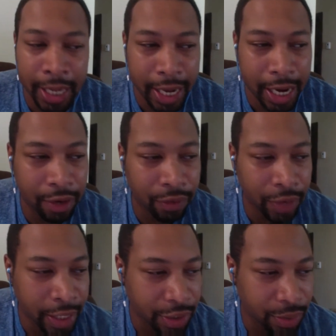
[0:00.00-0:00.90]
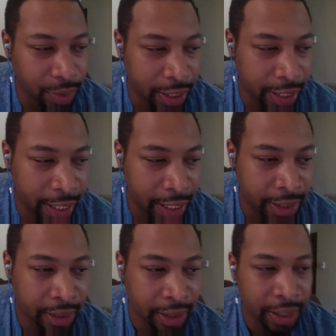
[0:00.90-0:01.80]
I ran into a guy
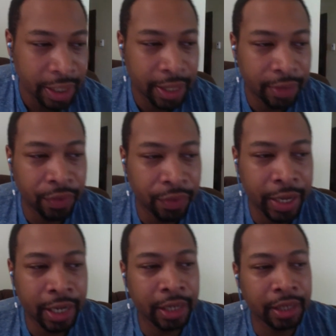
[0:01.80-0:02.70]
mm-hmm. that